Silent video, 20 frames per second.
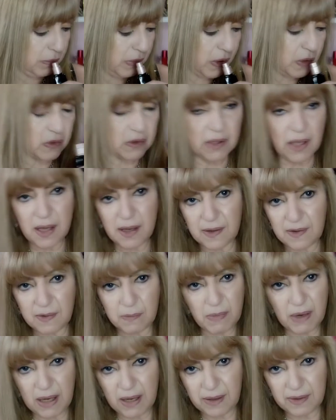because they
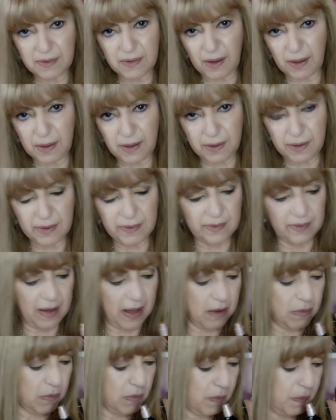smell exactly the
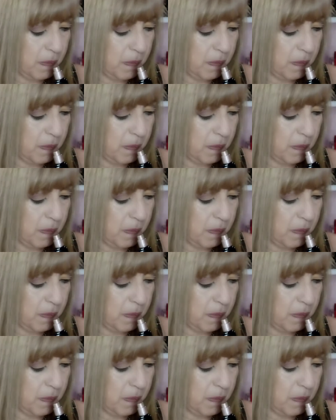same.